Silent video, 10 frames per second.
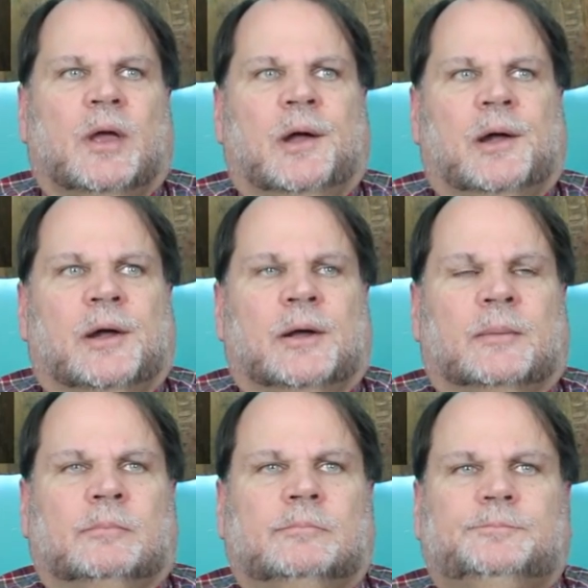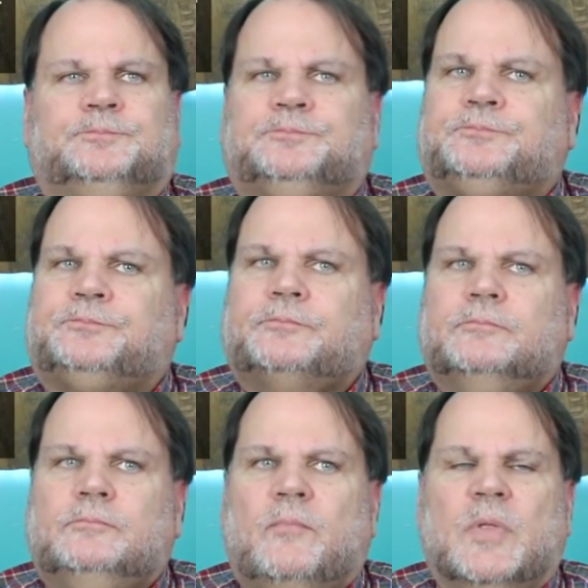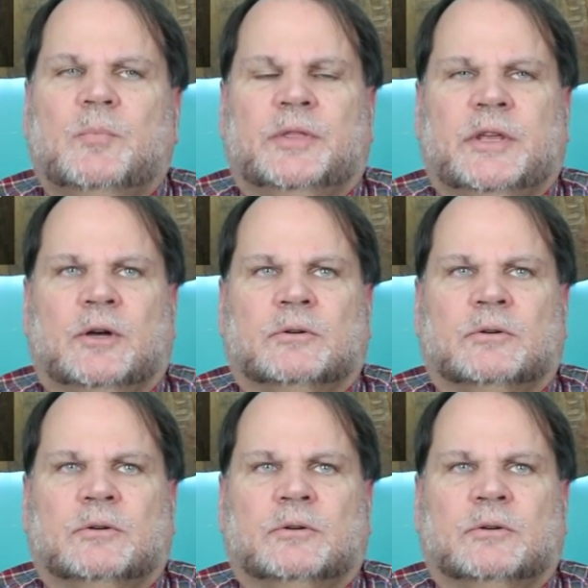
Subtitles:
But the